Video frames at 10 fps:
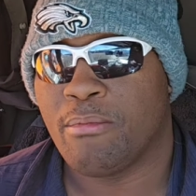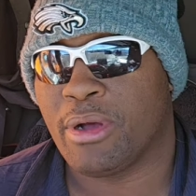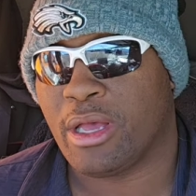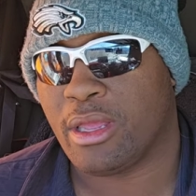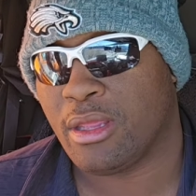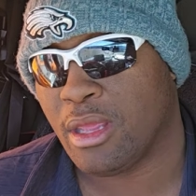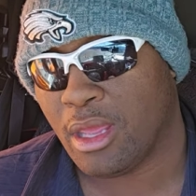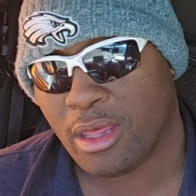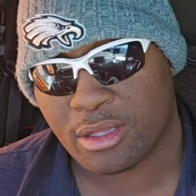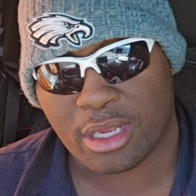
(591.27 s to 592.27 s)
But
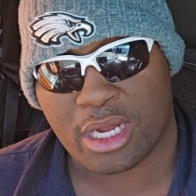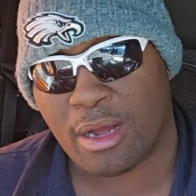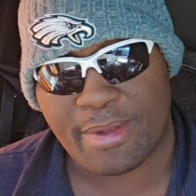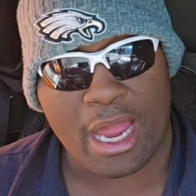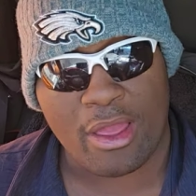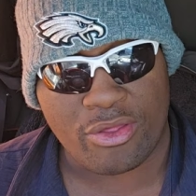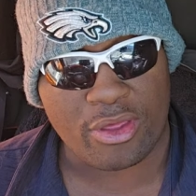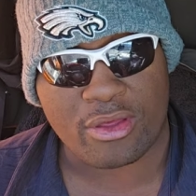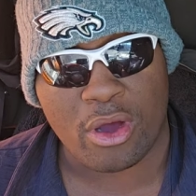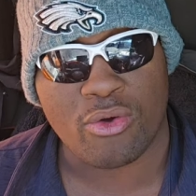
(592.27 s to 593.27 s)
it's going to come down to
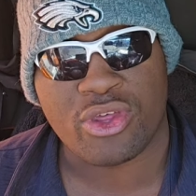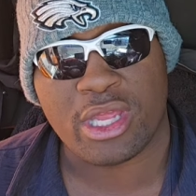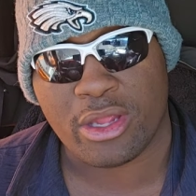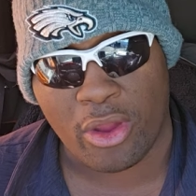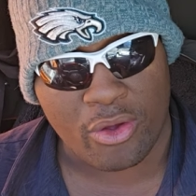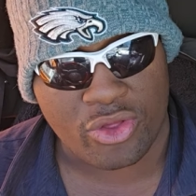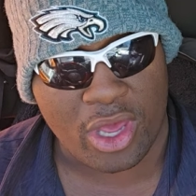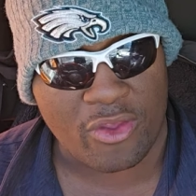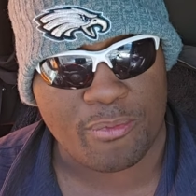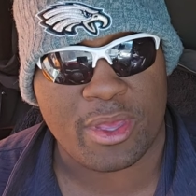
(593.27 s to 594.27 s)
this coaching and their
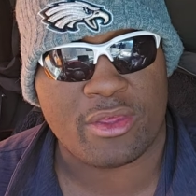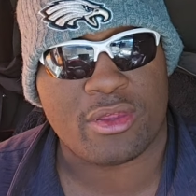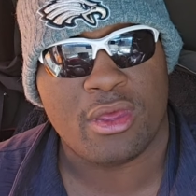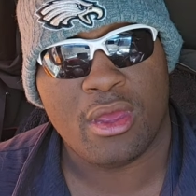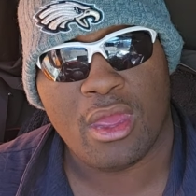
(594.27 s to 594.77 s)
adjustments.